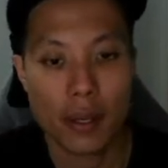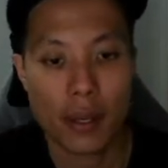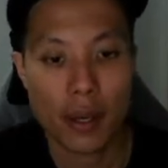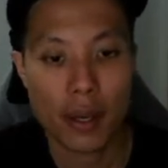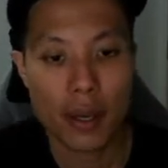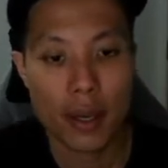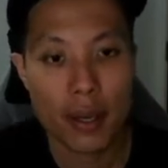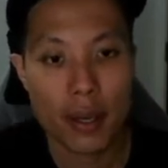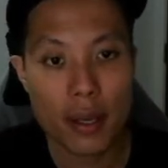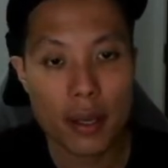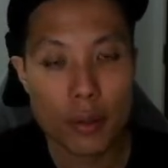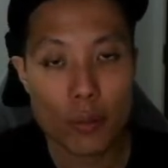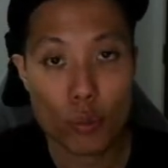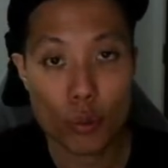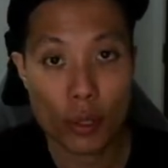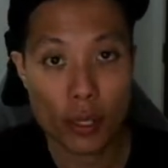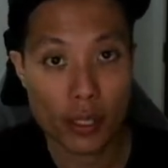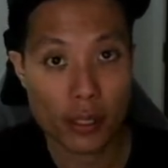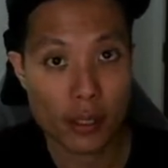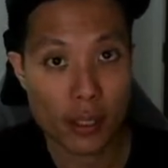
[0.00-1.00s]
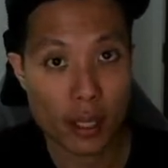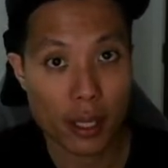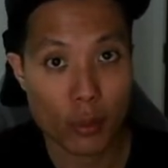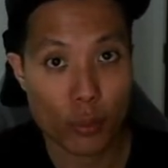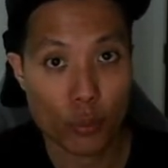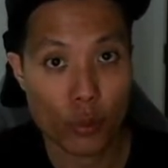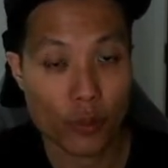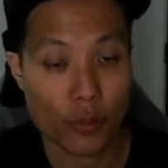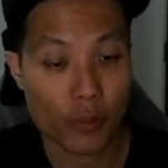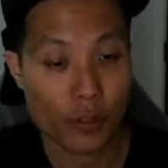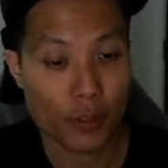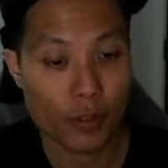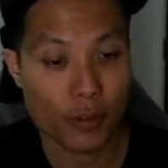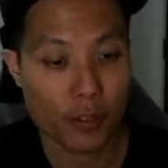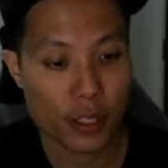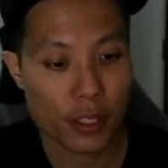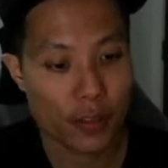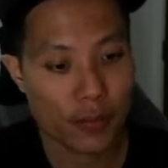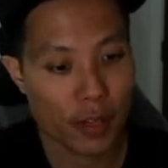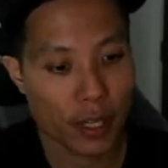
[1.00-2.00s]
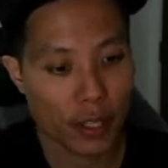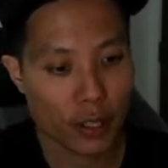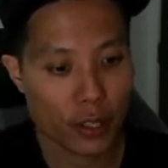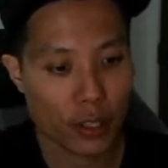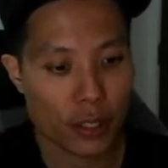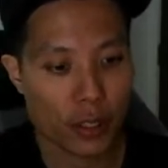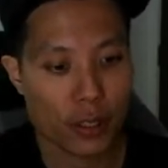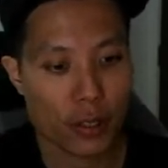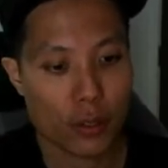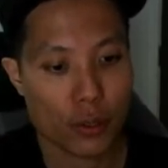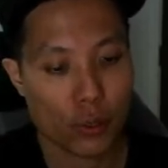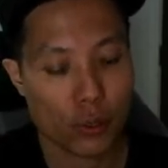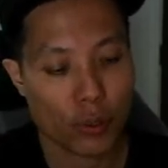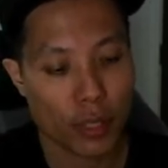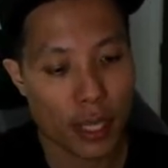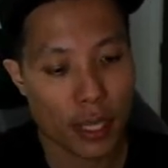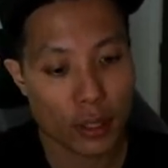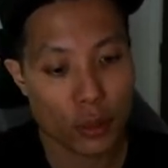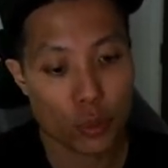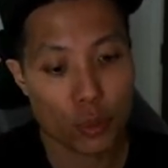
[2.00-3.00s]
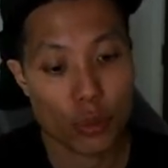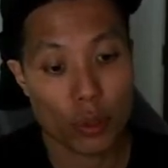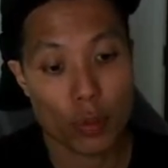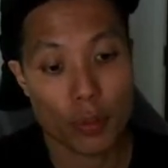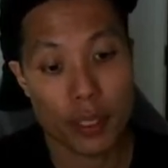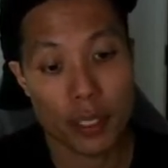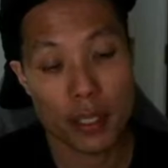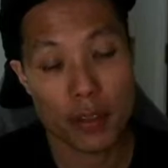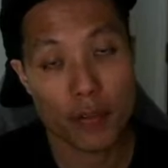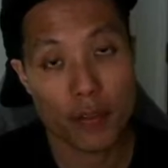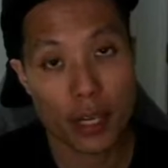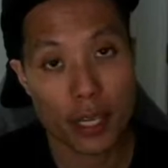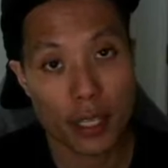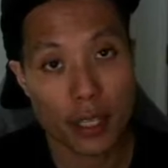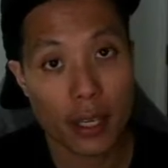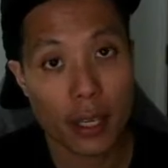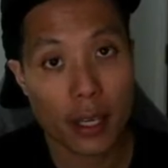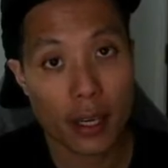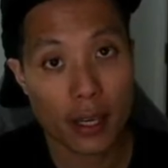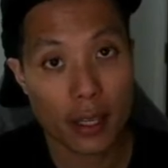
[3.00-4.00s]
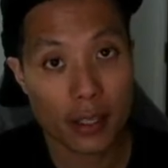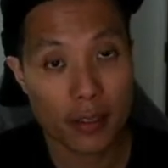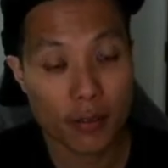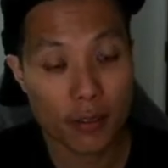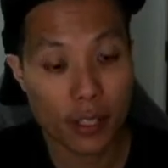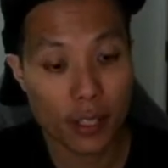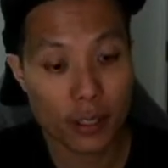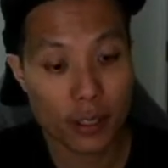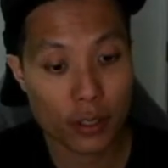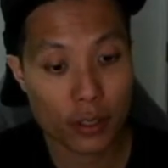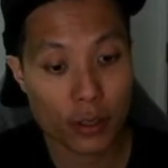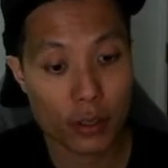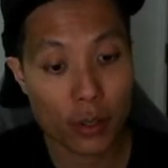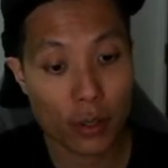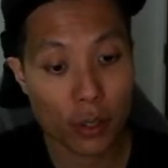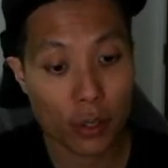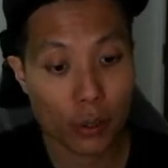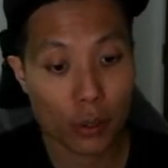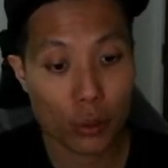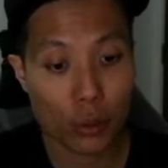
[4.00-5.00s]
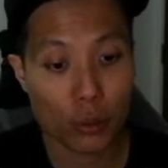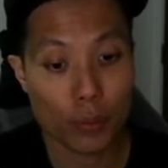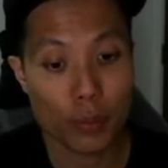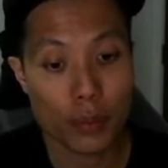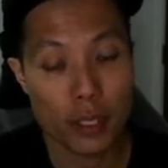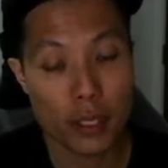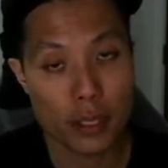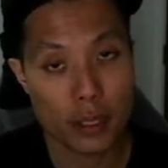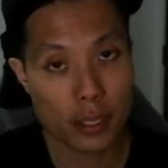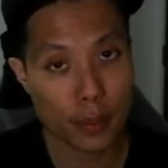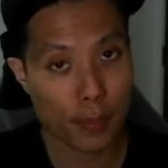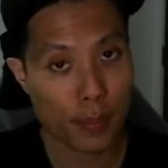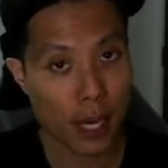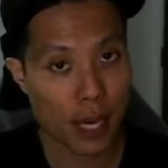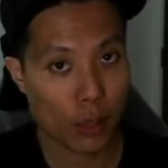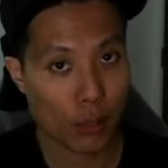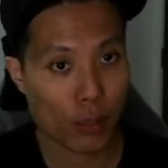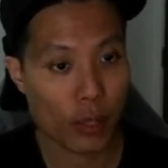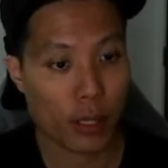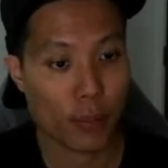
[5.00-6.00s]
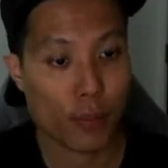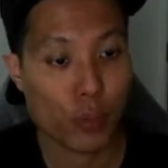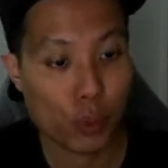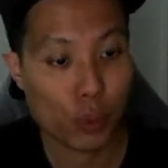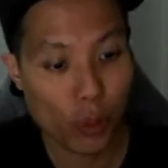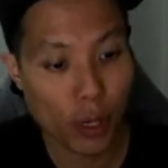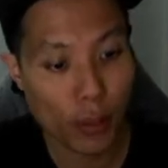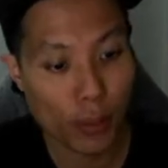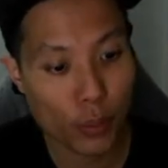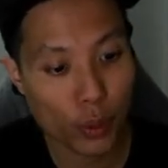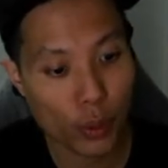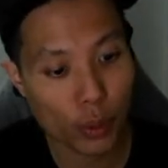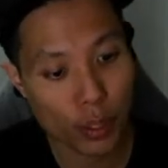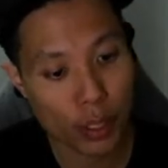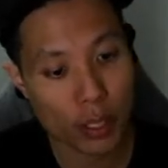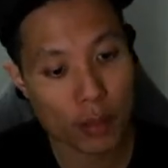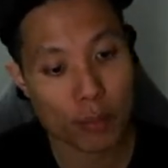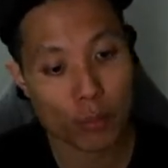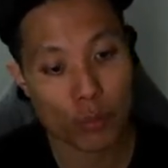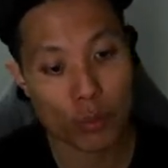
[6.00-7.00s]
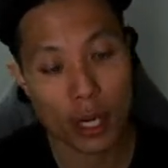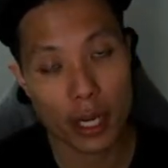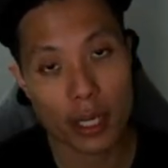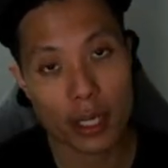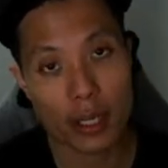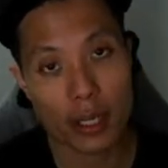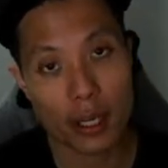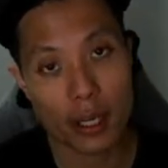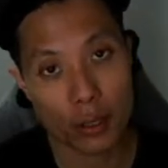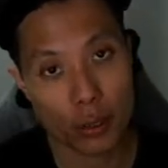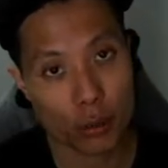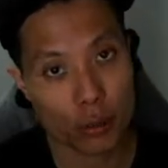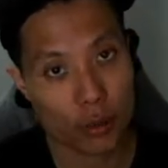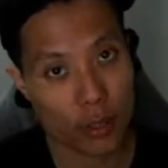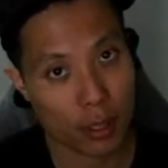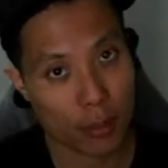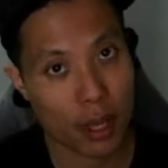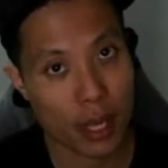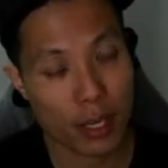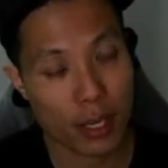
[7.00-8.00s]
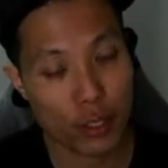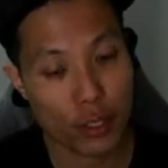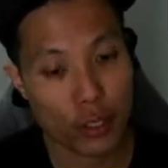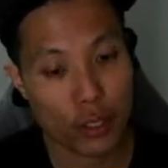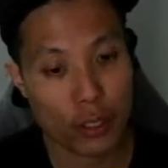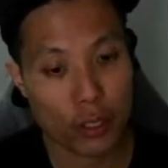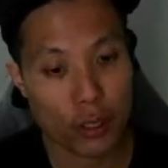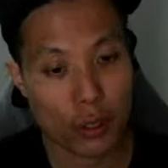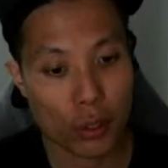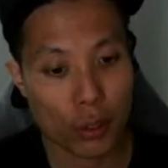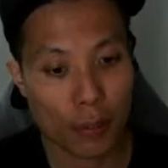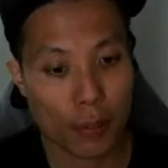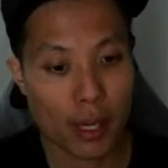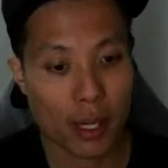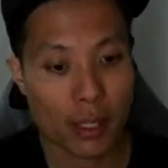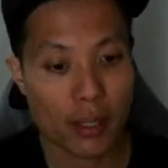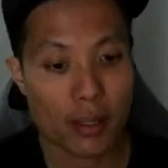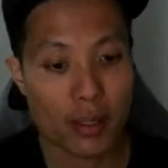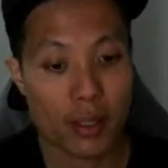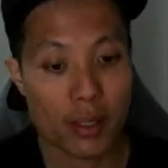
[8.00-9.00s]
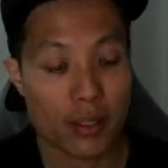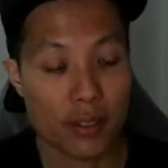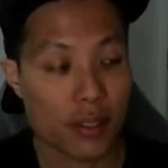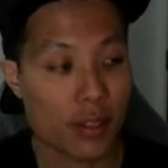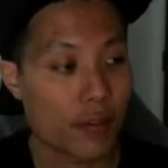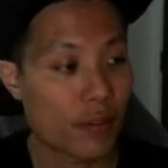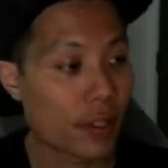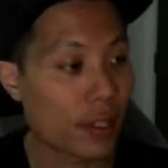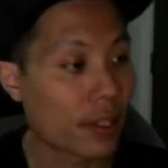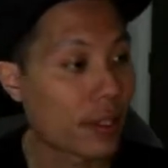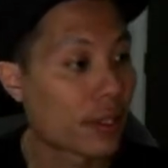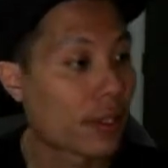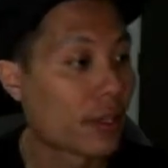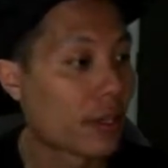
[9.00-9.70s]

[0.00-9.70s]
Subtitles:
And we are done with the first function. So next we'll be defining another function called loop. This is the part where the program will keep running until some additional command is given.